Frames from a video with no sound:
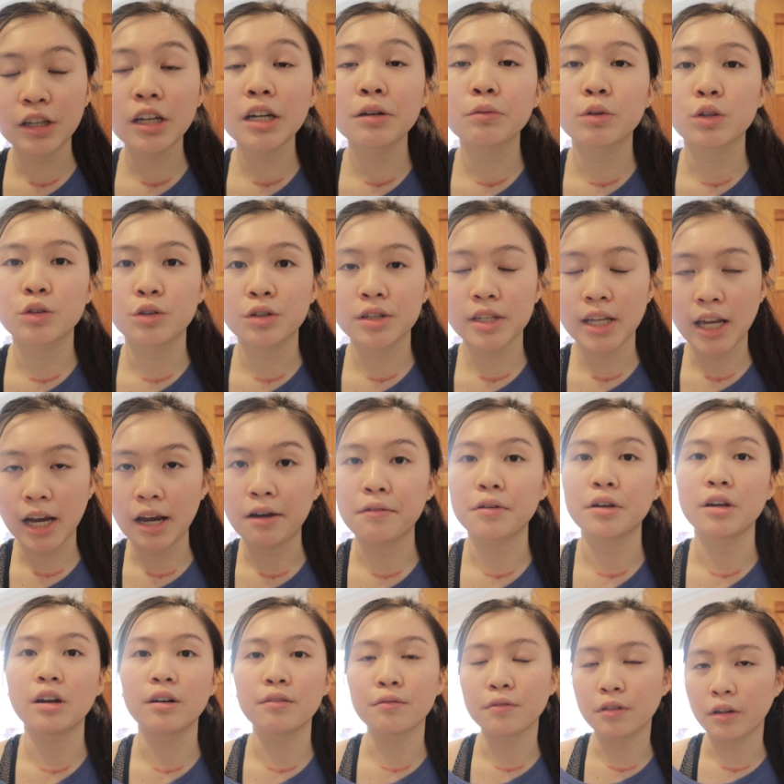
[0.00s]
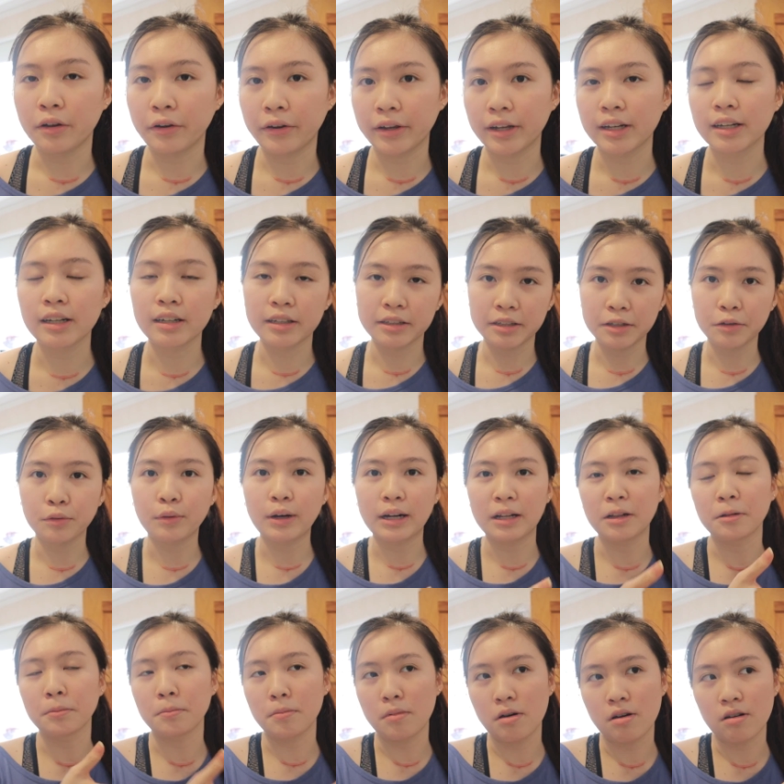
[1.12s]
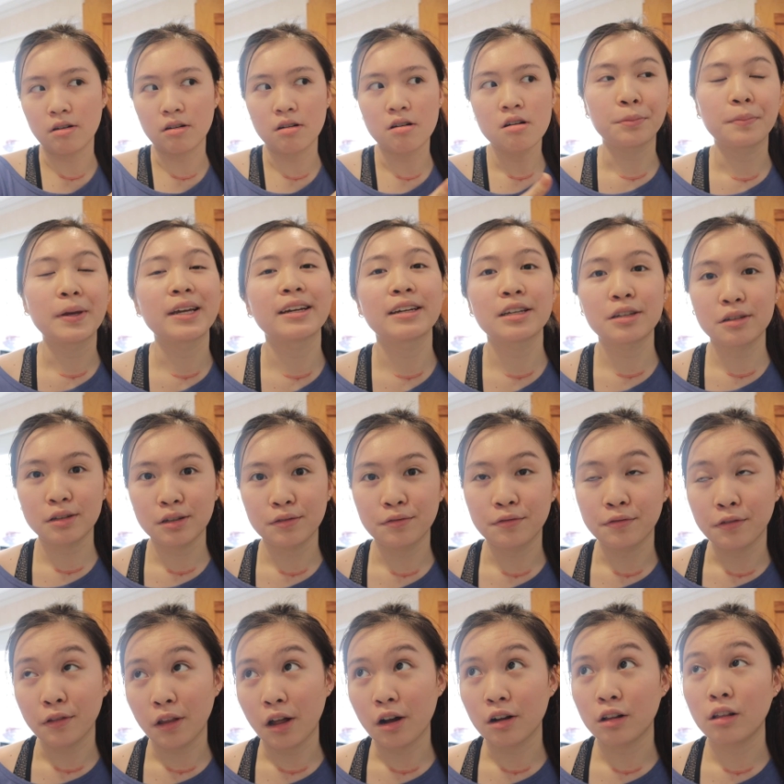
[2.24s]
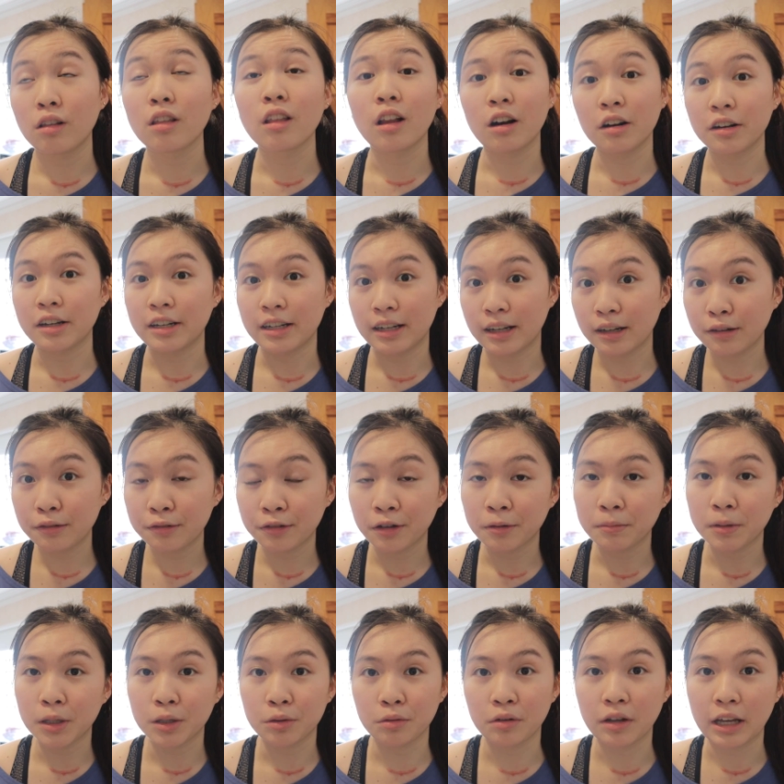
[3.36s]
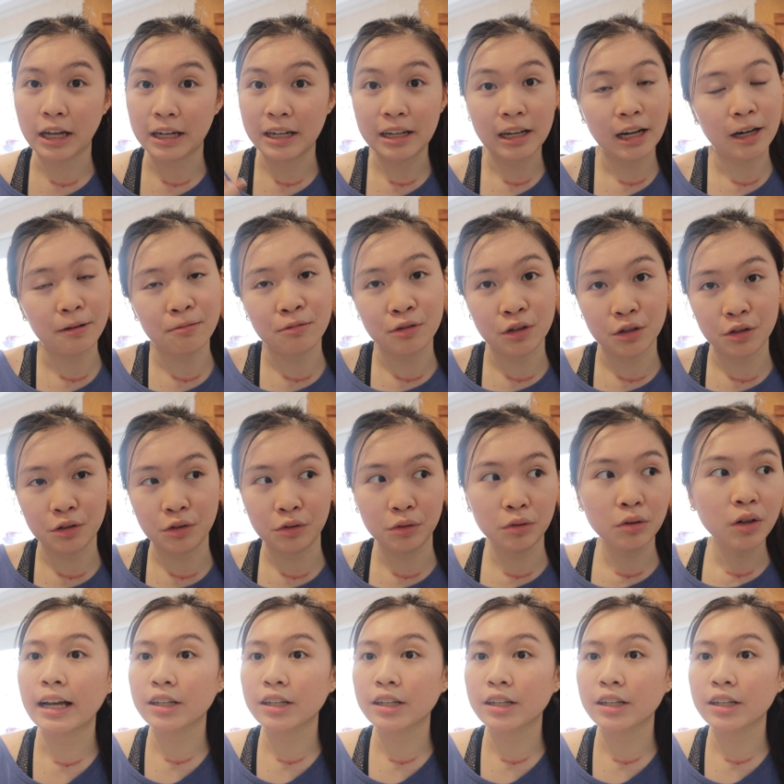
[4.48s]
I thought I would just carry on vlogging a little while more to make this vlog long enough for me to get it up for you.